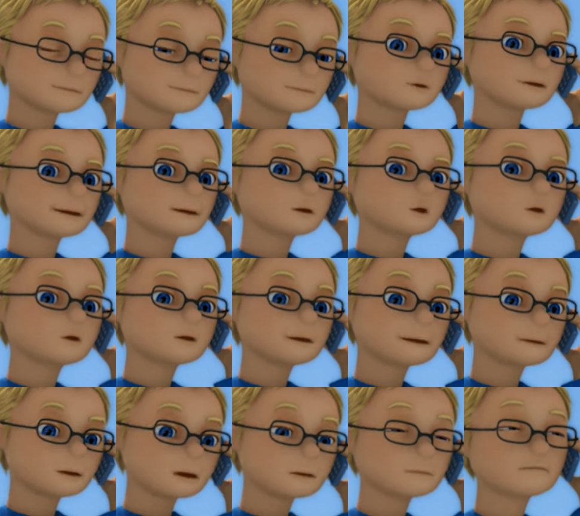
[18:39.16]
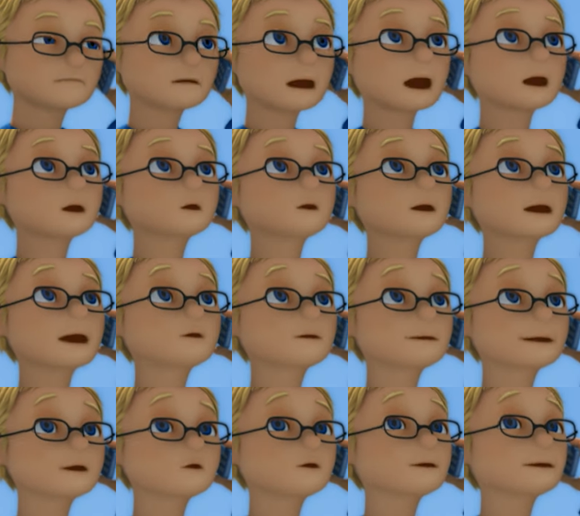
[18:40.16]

we've just seen a bear outside the